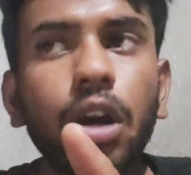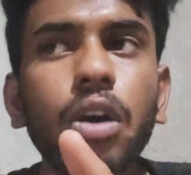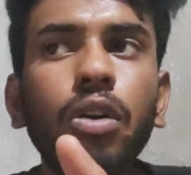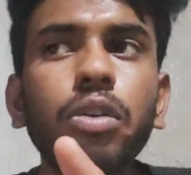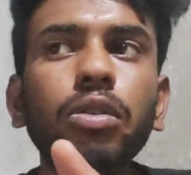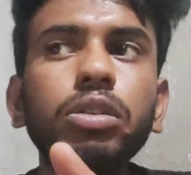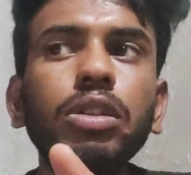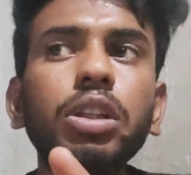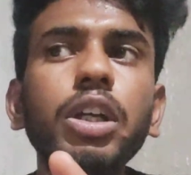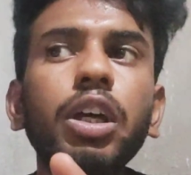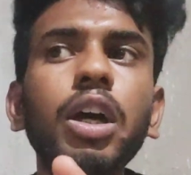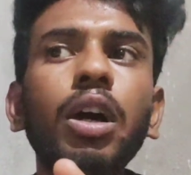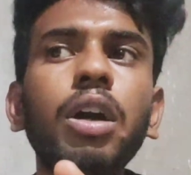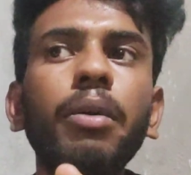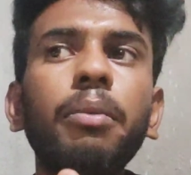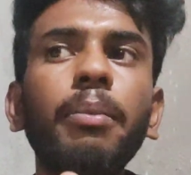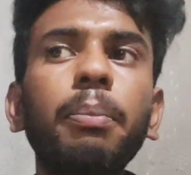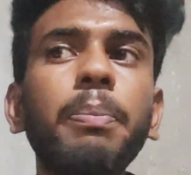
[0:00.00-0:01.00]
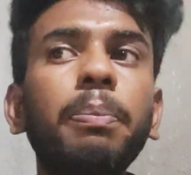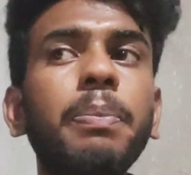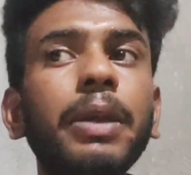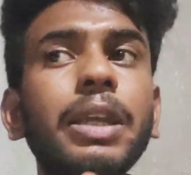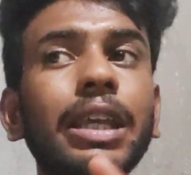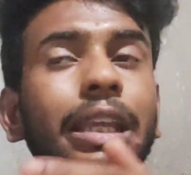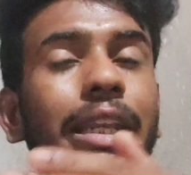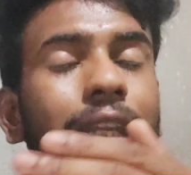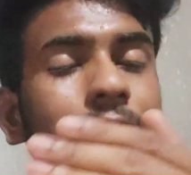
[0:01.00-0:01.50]
or the
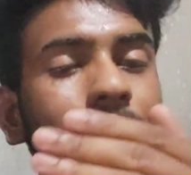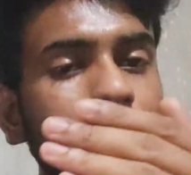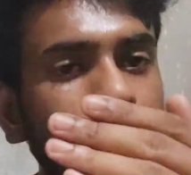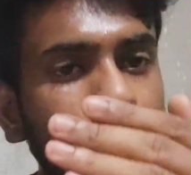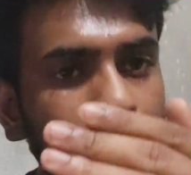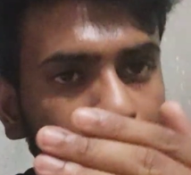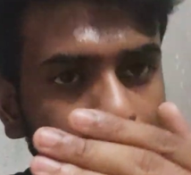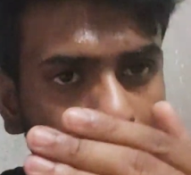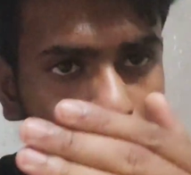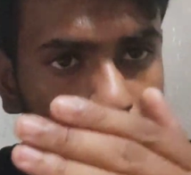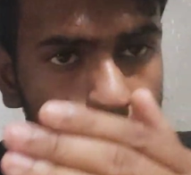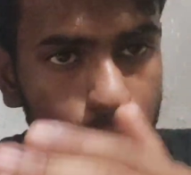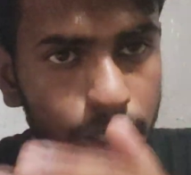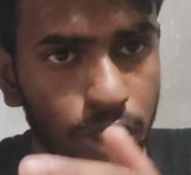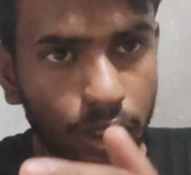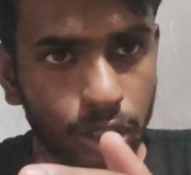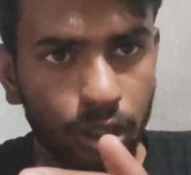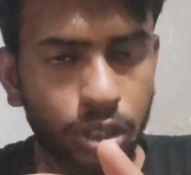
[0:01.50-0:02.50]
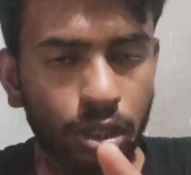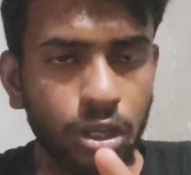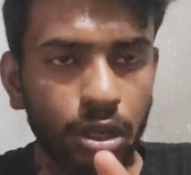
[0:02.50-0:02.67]
beginning letter